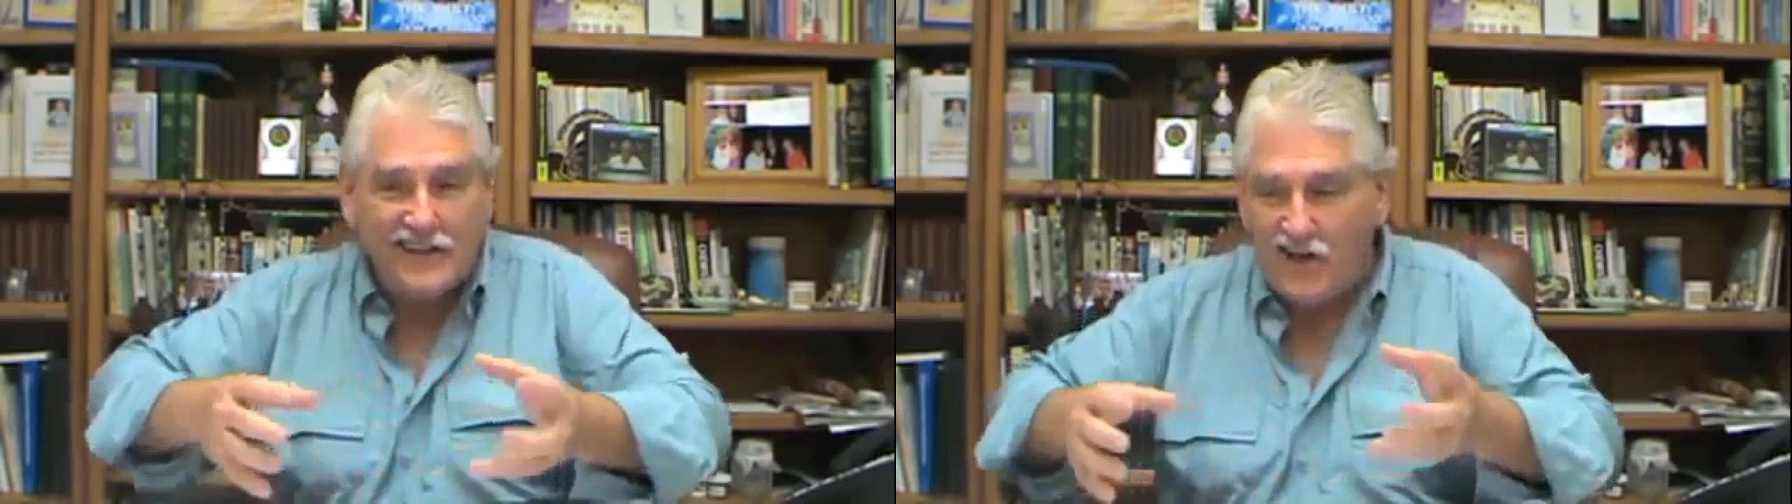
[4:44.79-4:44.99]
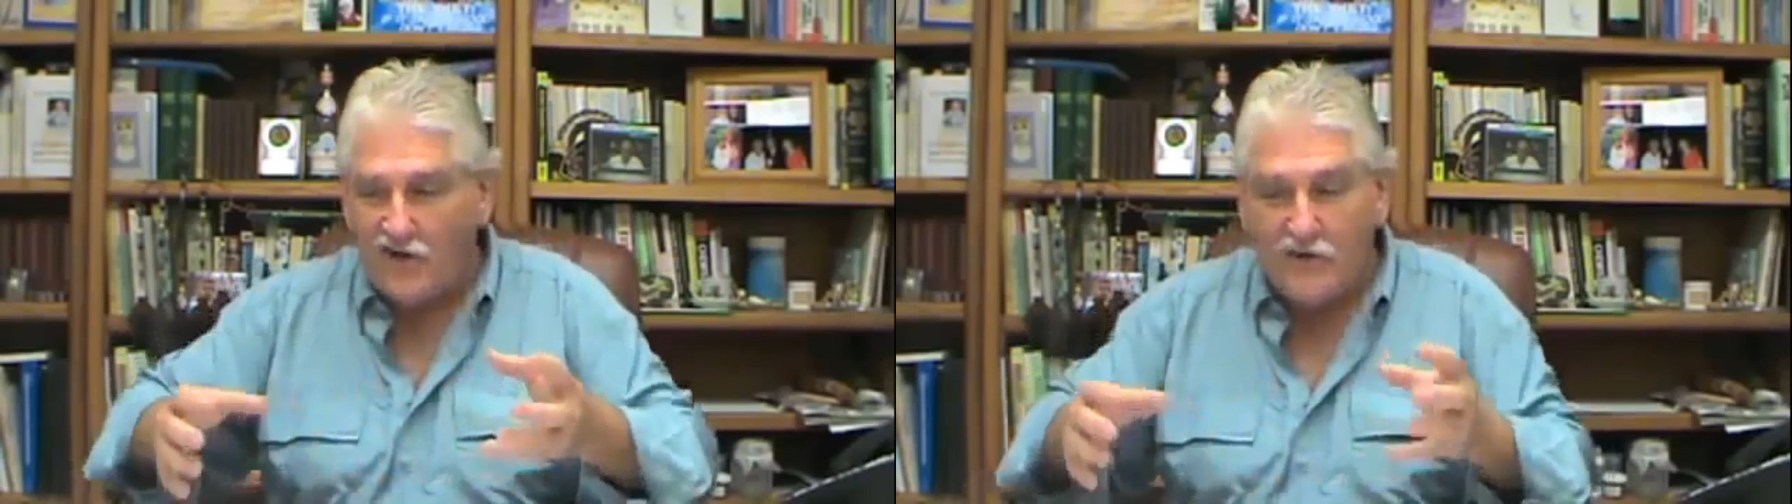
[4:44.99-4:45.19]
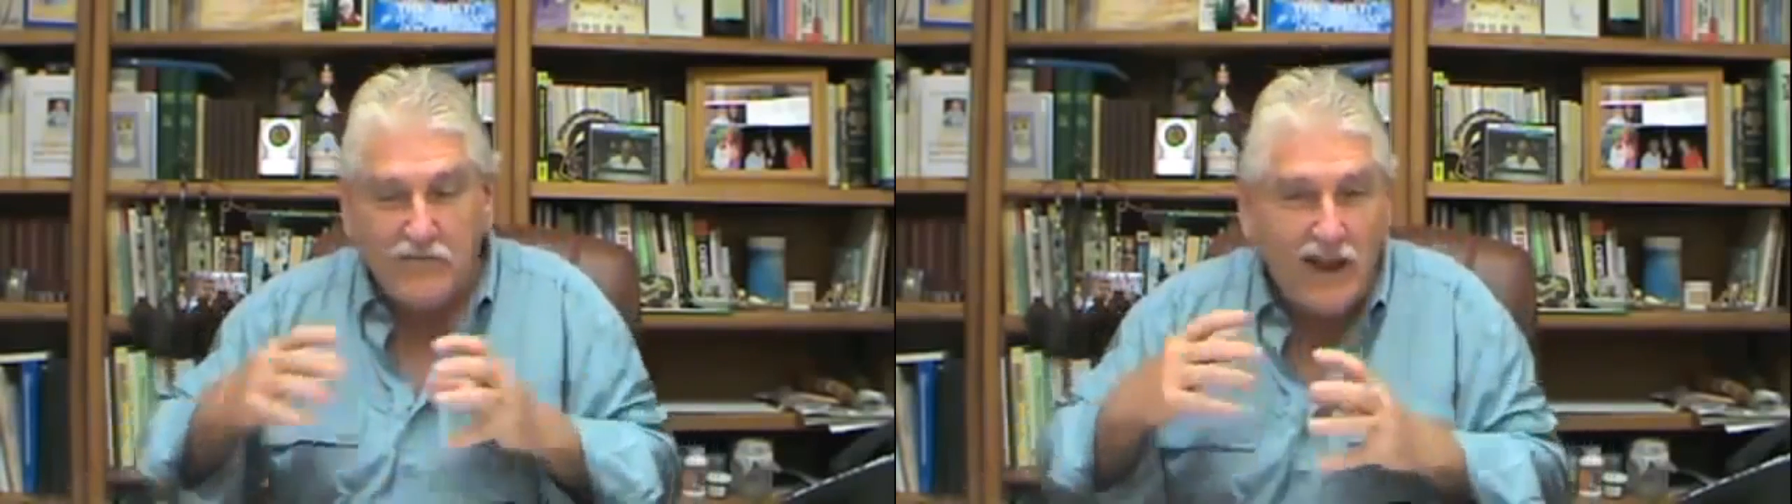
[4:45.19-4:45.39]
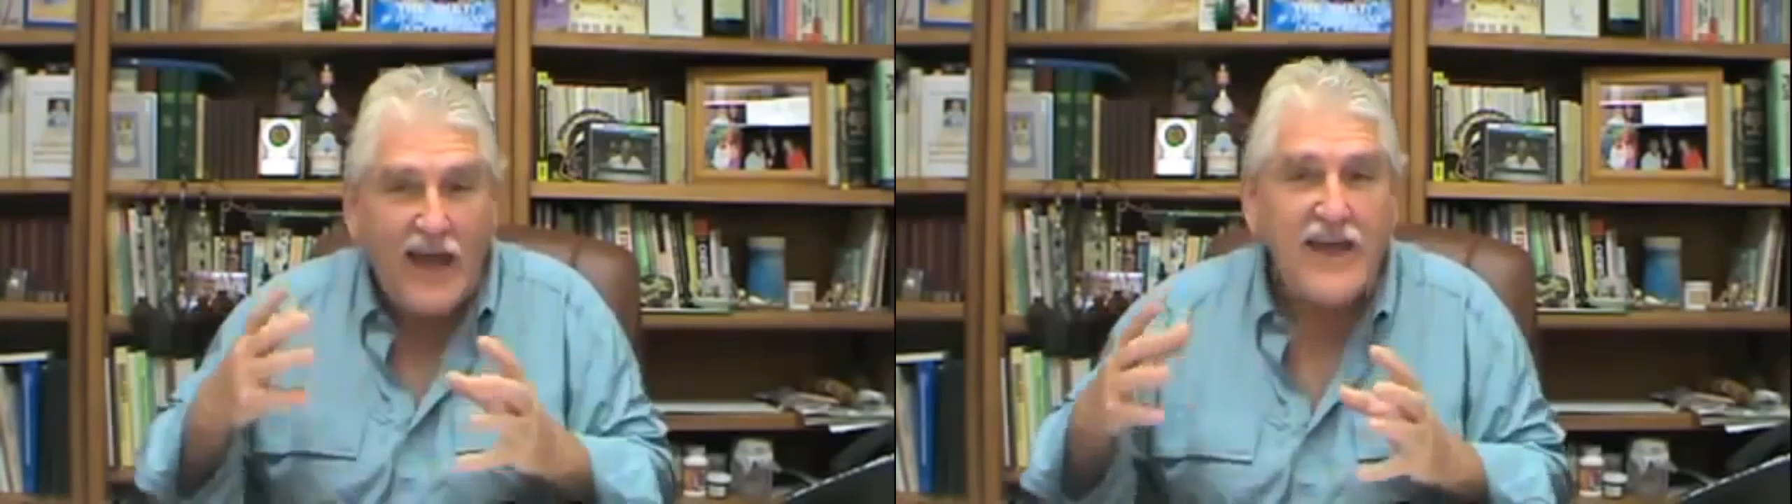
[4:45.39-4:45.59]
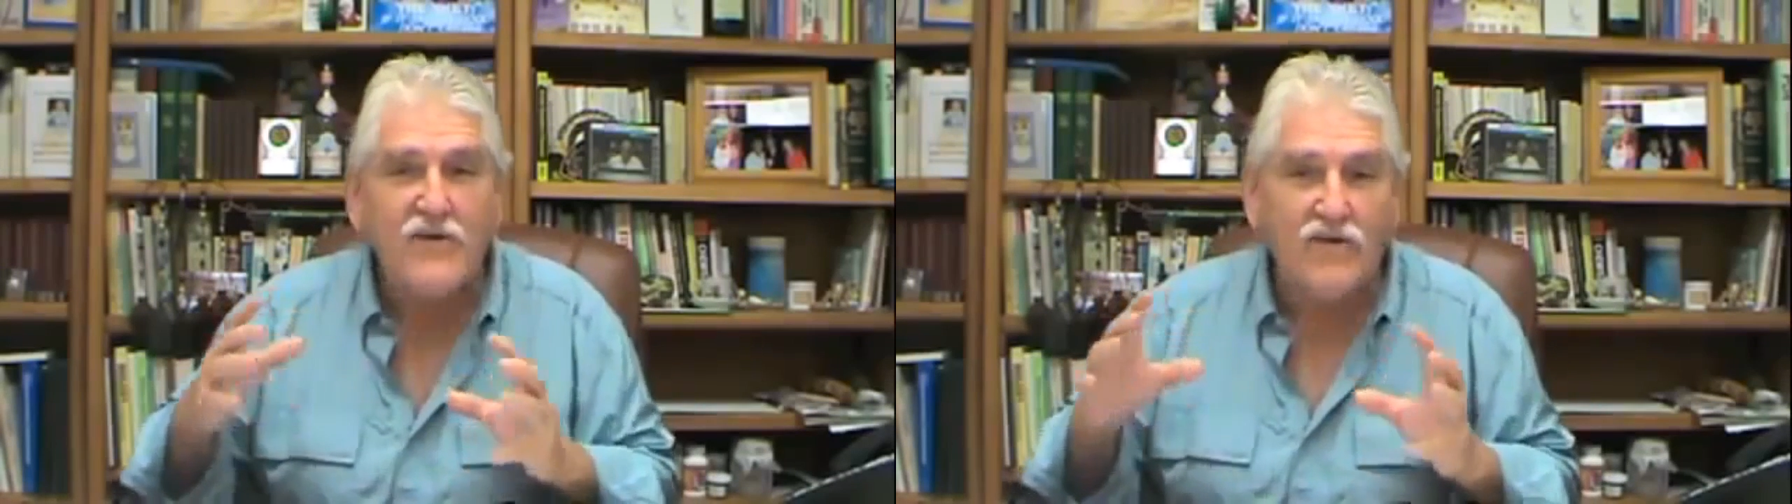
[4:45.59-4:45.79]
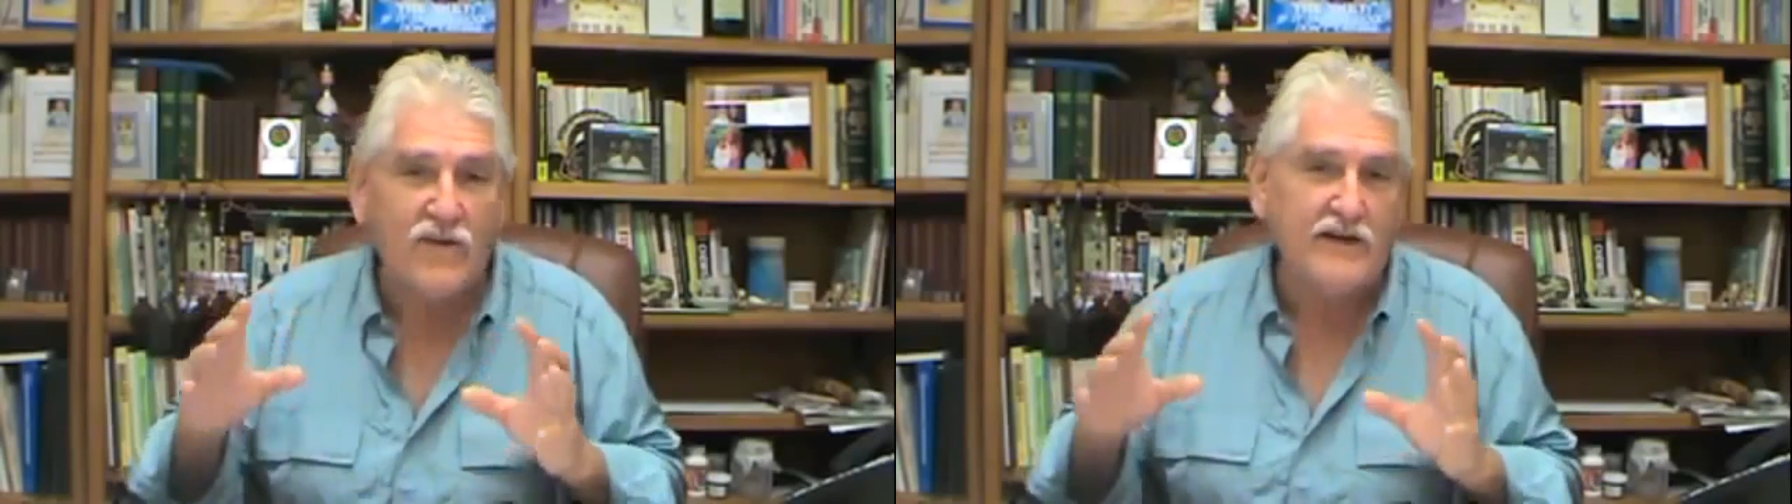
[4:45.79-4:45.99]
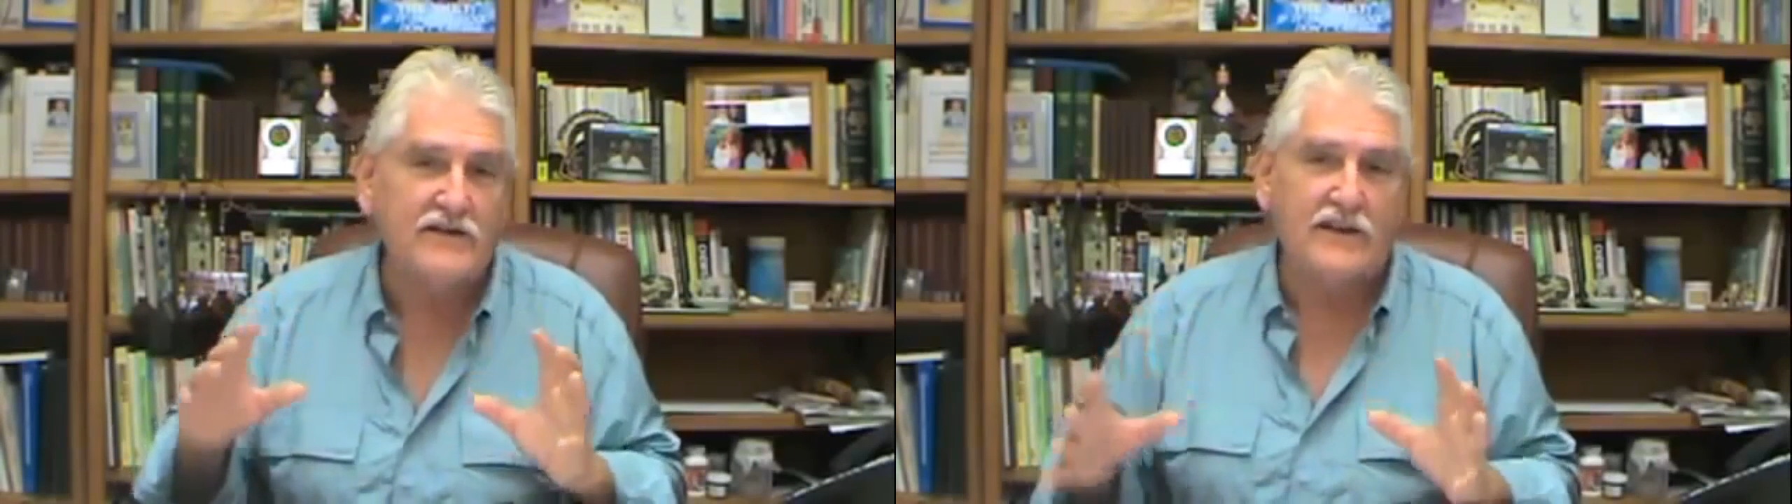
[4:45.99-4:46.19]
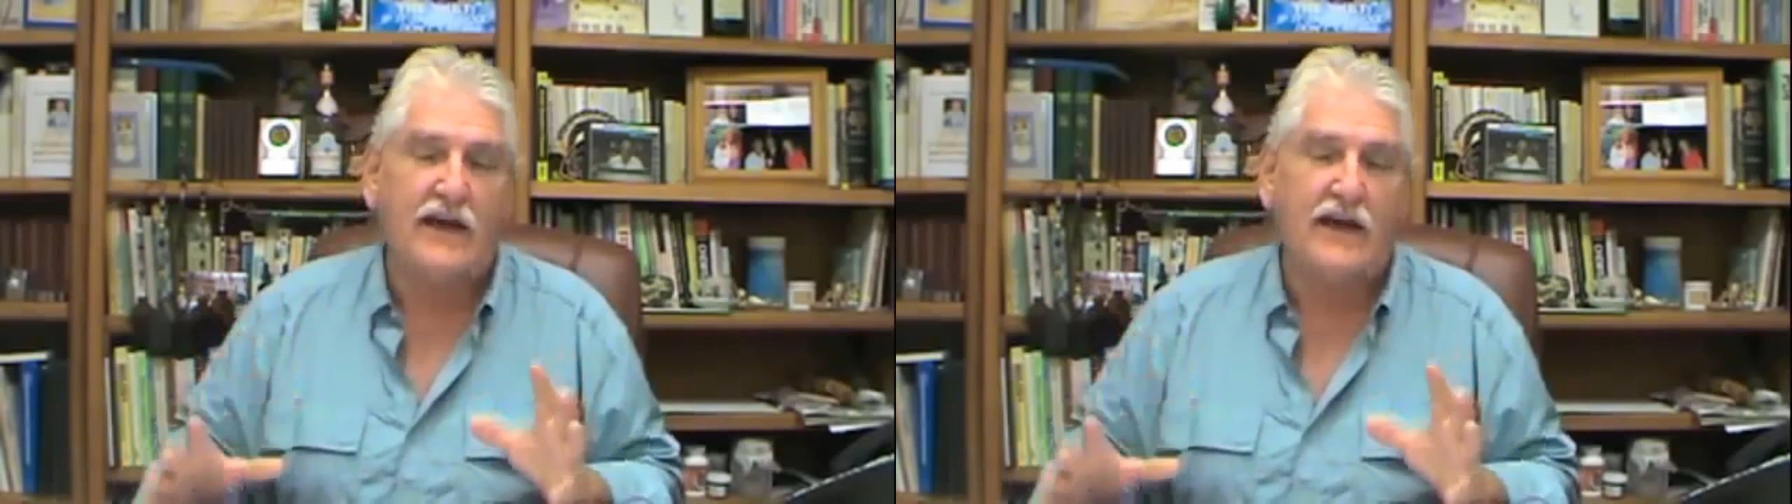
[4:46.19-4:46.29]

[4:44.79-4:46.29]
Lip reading: you know, we're playing with these